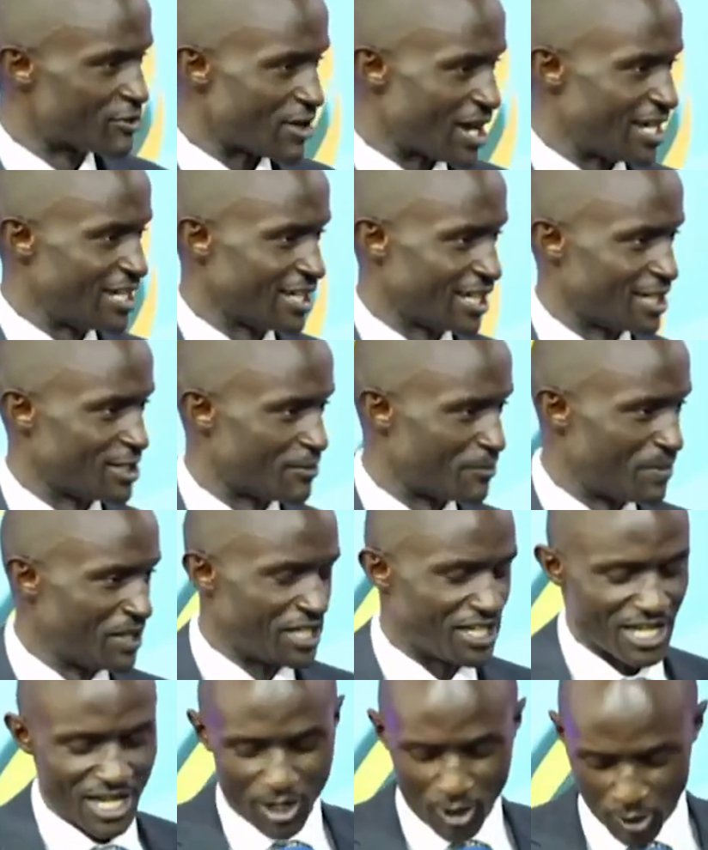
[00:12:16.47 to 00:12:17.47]
running and
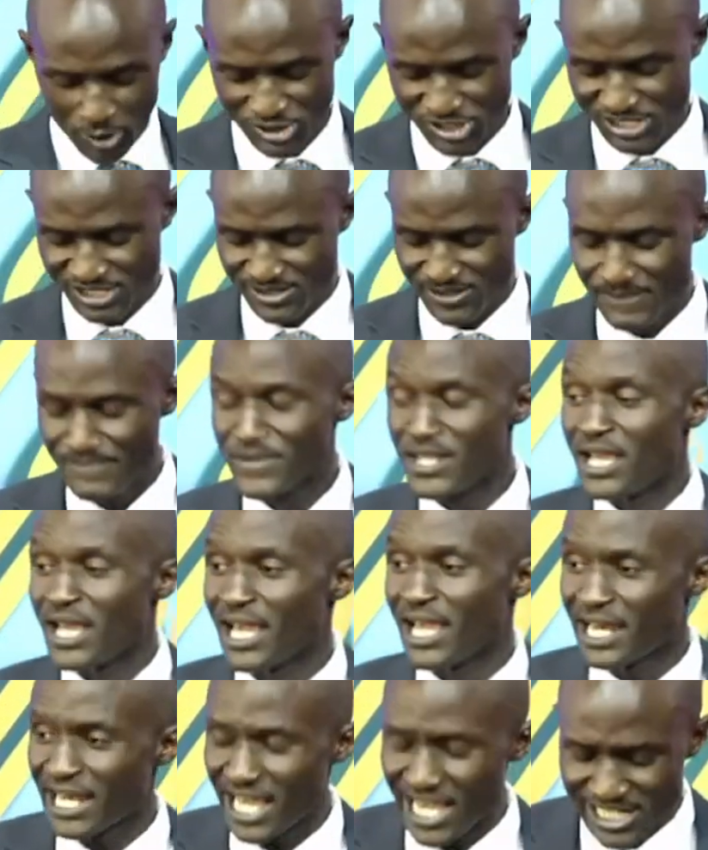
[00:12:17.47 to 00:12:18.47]
beating a horse.
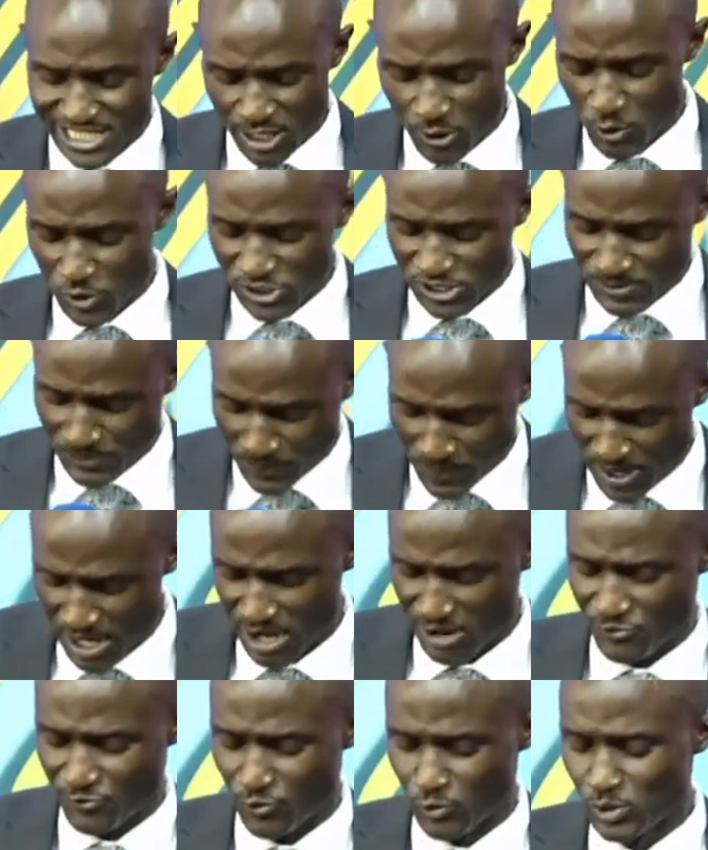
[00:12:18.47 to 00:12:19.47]
Elijah was
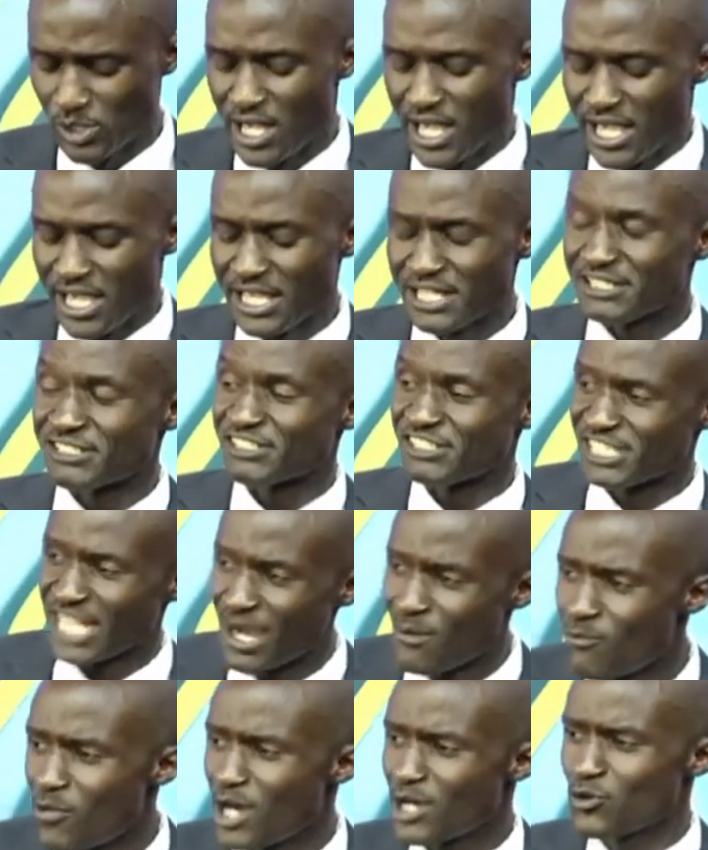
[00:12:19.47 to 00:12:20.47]
powerful. He's
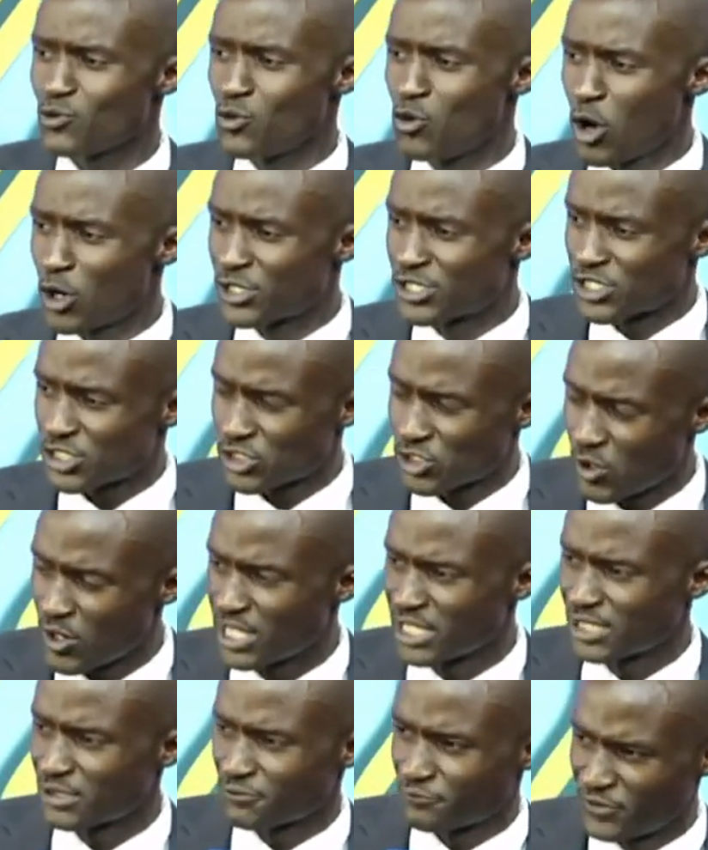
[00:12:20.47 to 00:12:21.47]
someone who God saw
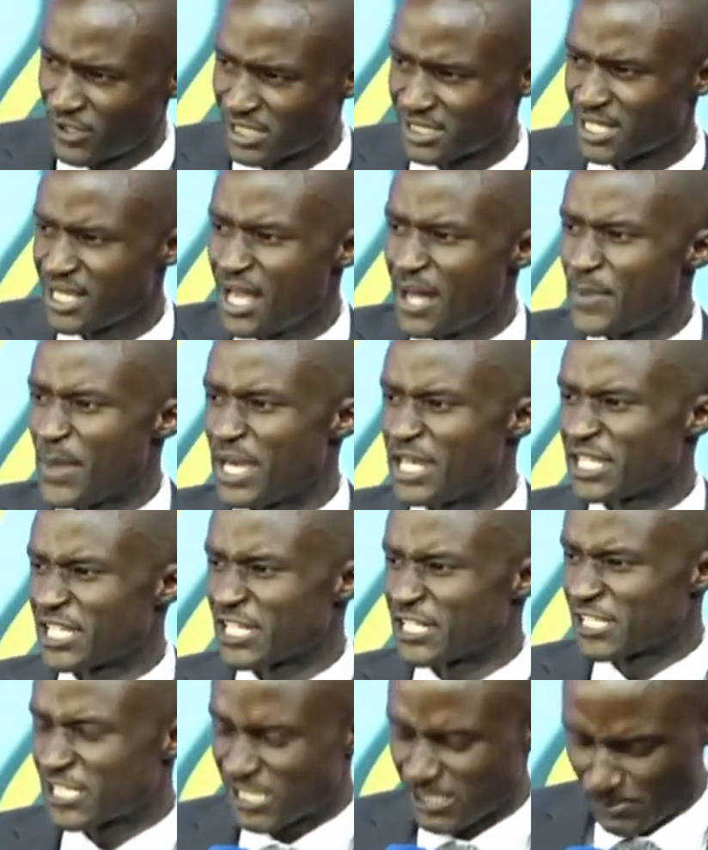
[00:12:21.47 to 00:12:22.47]
it fit, but he
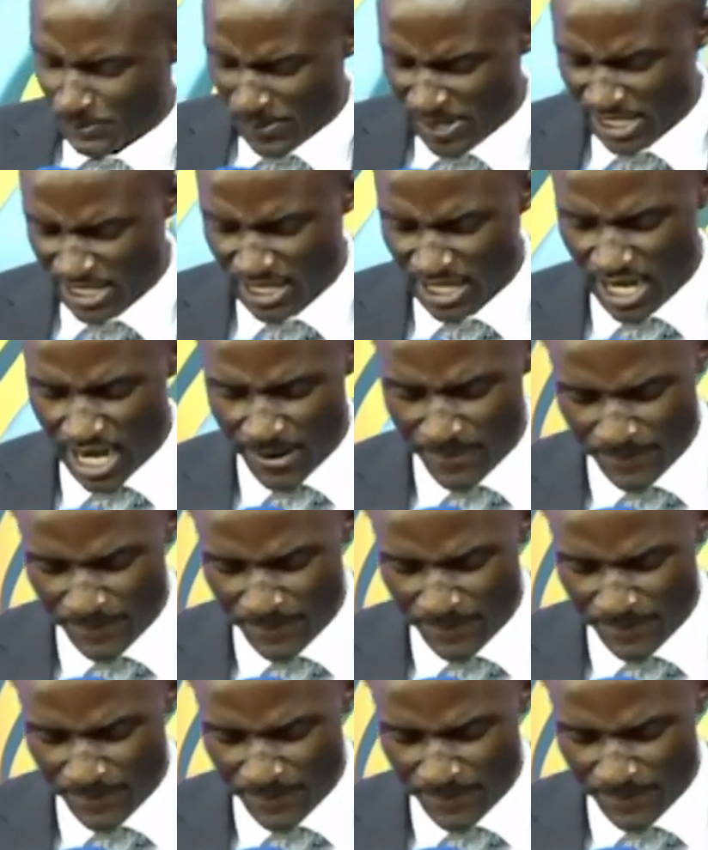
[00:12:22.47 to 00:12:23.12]
can speak